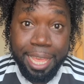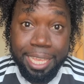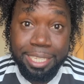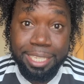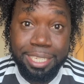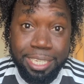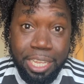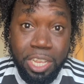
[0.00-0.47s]

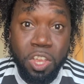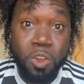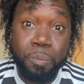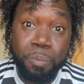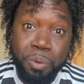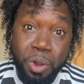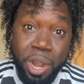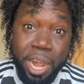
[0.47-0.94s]
He's
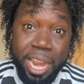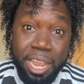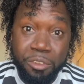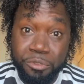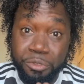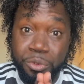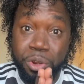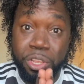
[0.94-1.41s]
still
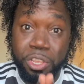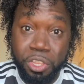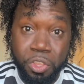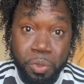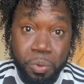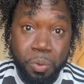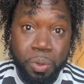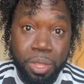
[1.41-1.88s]
praying for
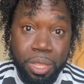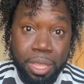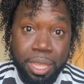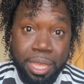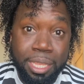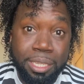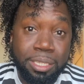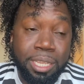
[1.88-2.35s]
you.
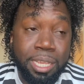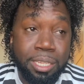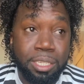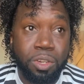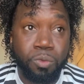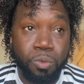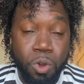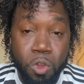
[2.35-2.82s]
It
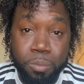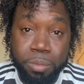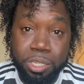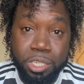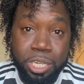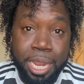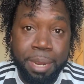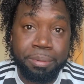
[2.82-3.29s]
says in
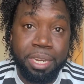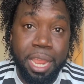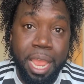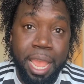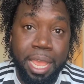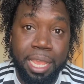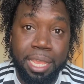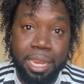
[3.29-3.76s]
Romans
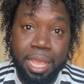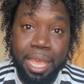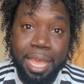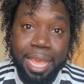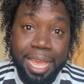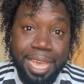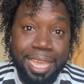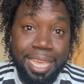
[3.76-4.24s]
chapter 8,
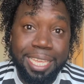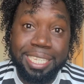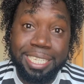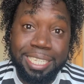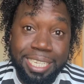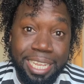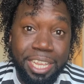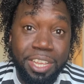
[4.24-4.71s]
he
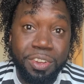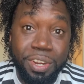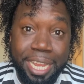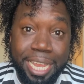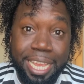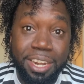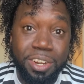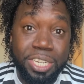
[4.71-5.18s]
is
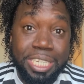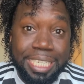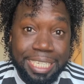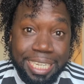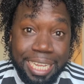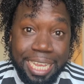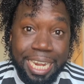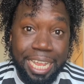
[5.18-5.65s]
still
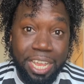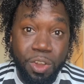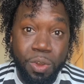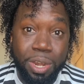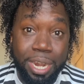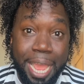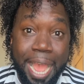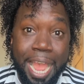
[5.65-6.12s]
interceding
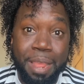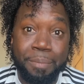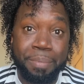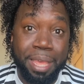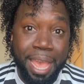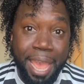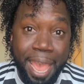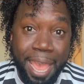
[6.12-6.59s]
on
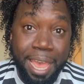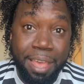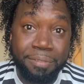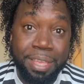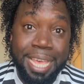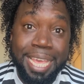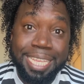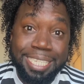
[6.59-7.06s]
our
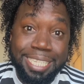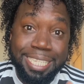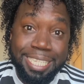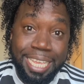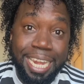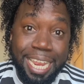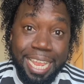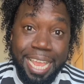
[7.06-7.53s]
behalf,
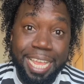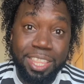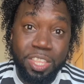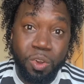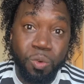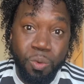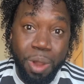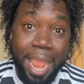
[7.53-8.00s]
sitting
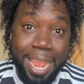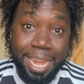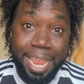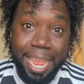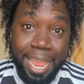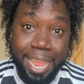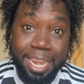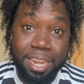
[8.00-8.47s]
at the
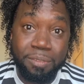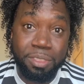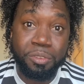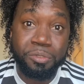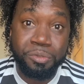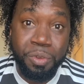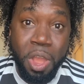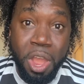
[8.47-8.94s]
right hand of
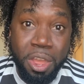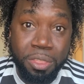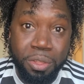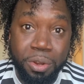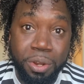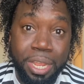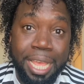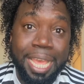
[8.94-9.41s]
the
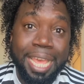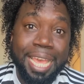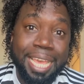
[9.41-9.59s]
Father.